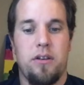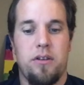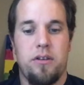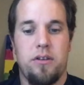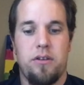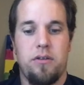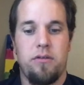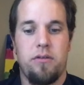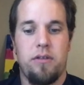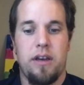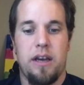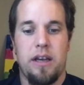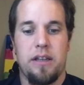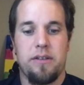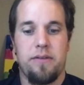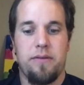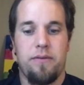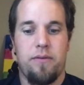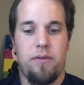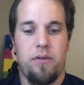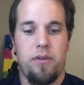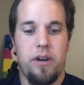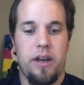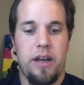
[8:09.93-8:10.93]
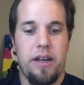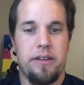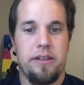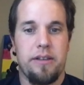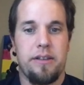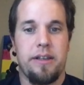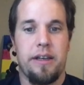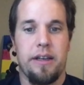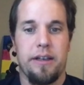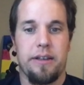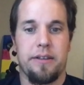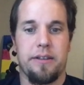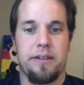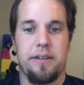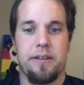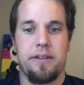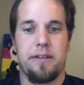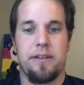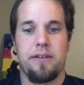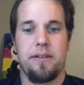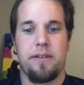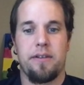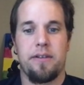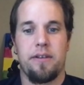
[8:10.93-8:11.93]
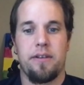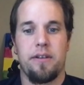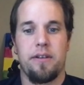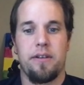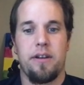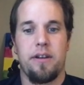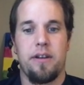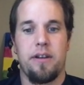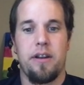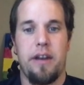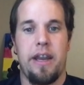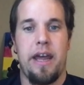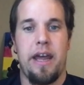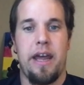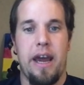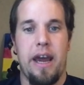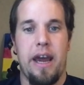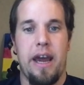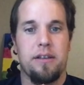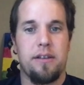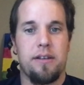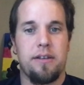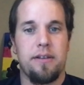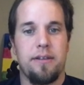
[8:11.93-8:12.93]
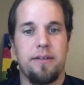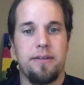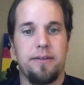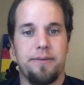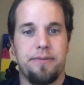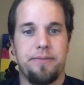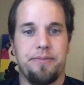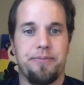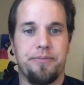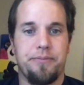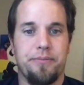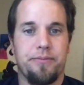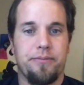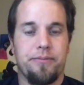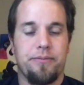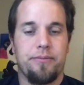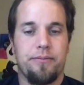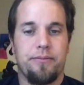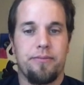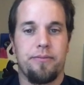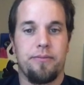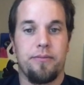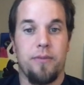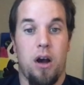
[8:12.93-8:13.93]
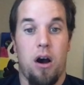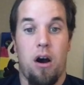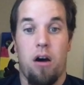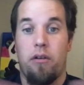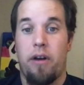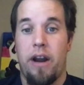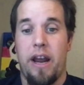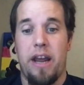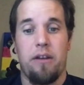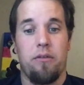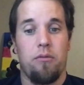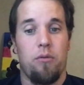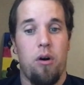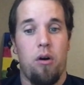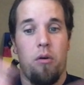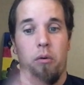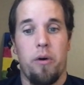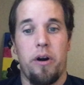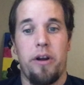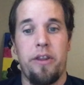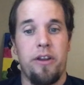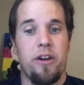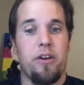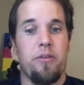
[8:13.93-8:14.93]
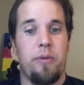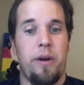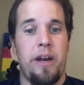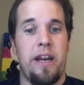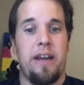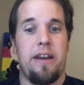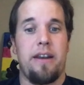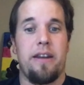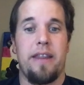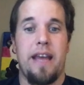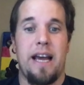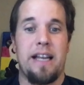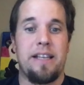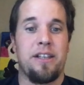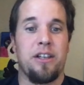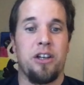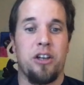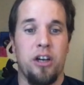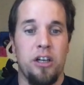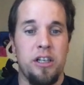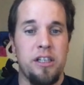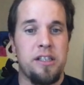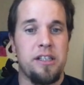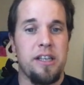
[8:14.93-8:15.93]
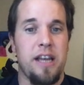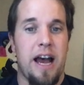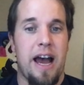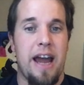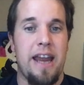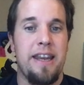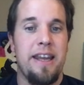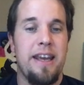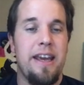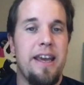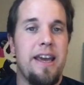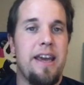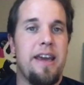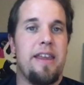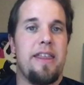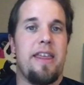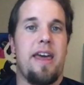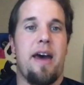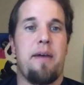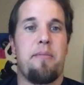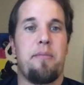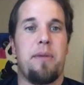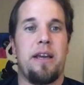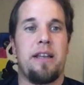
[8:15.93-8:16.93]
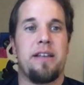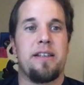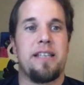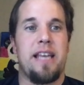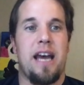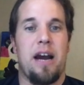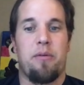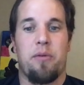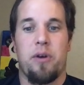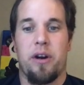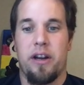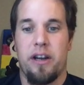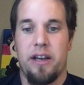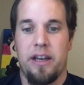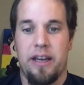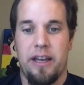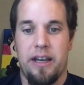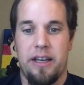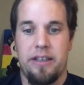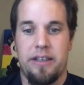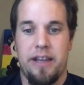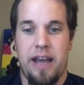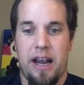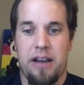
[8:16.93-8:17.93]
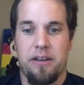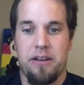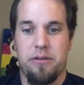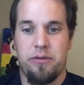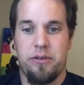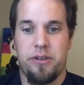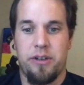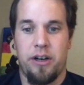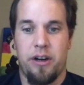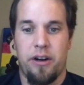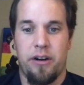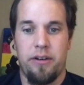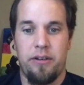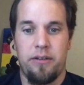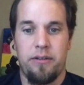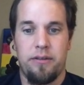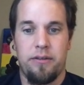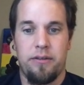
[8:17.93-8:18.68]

$2,496. Next. All right, well, we're in the green. That's a good sign. That means that we're going to get a tax return.